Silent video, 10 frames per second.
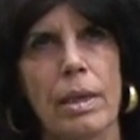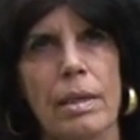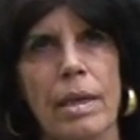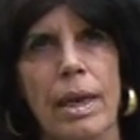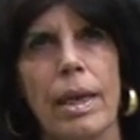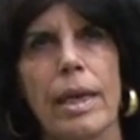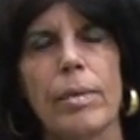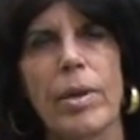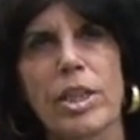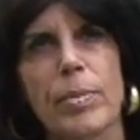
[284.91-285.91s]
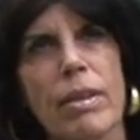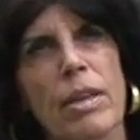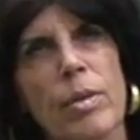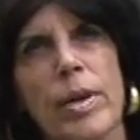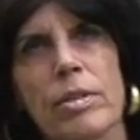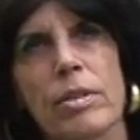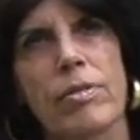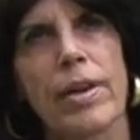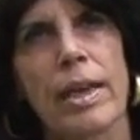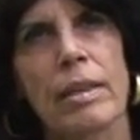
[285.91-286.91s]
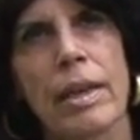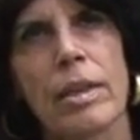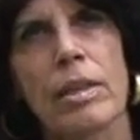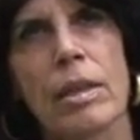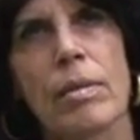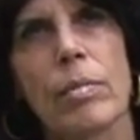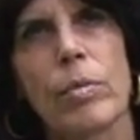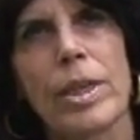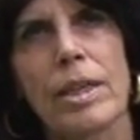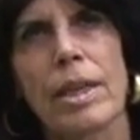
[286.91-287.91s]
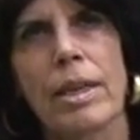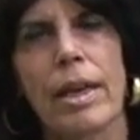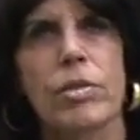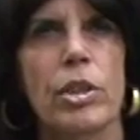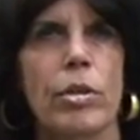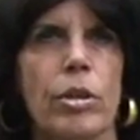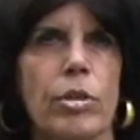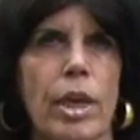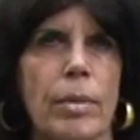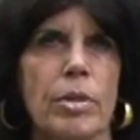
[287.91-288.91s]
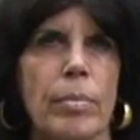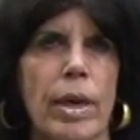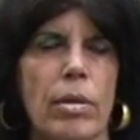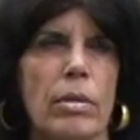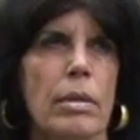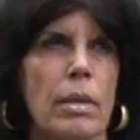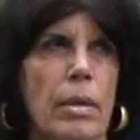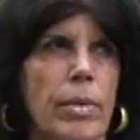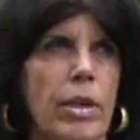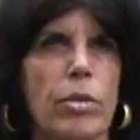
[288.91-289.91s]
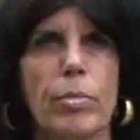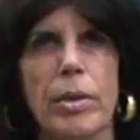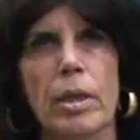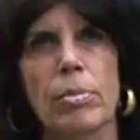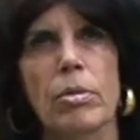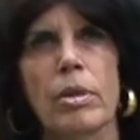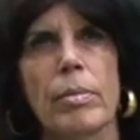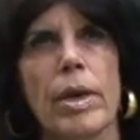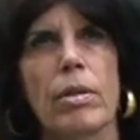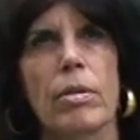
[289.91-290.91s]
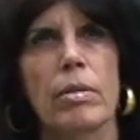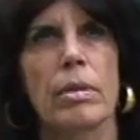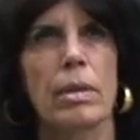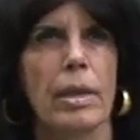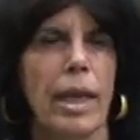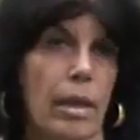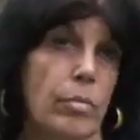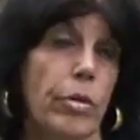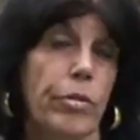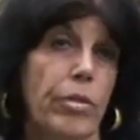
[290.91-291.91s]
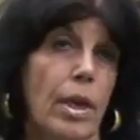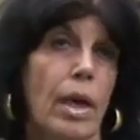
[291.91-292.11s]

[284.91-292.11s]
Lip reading: And it makes me think about the fact that we tend to have stereotypes about other people and about other animals